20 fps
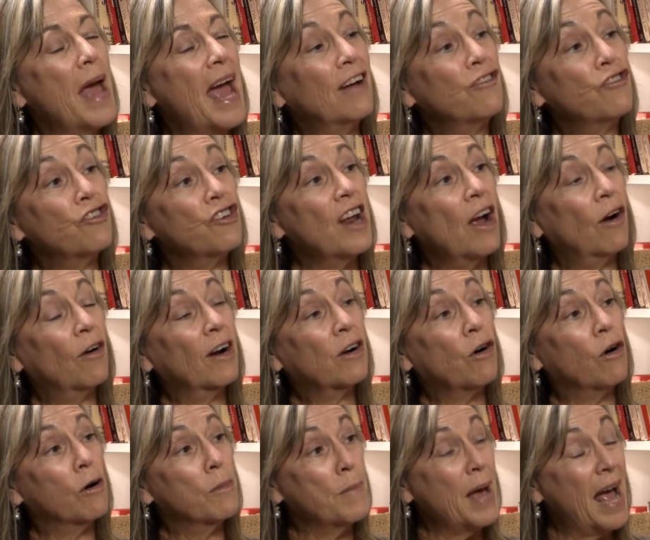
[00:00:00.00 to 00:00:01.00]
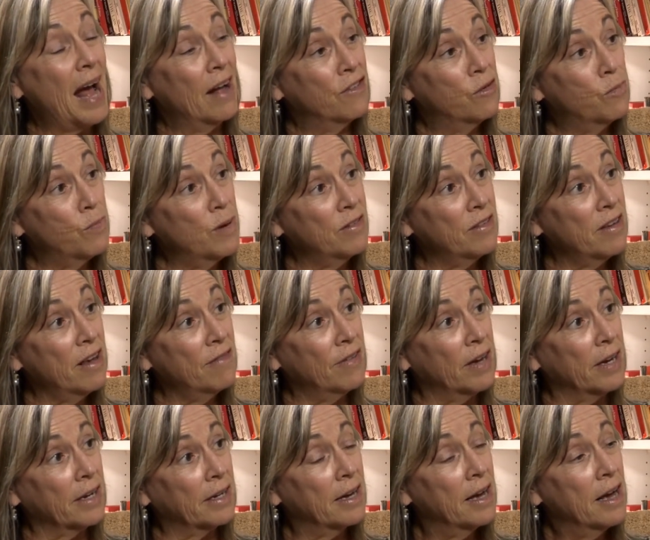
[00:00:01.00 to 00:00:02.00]
man generic or man
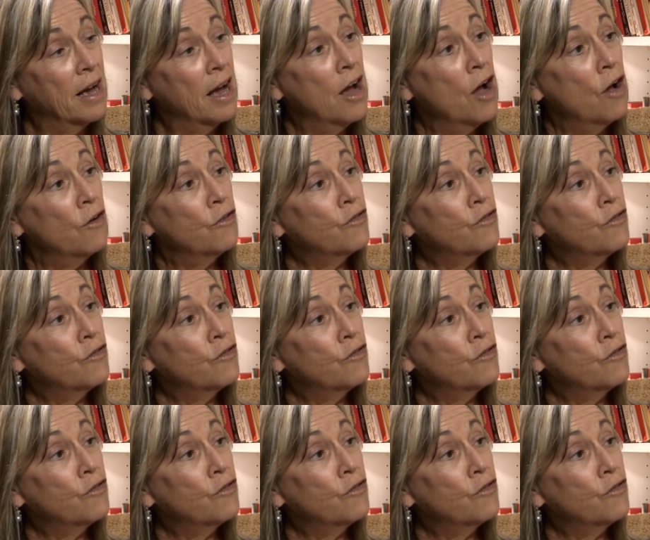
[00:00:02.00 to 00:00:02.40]
specific. Right.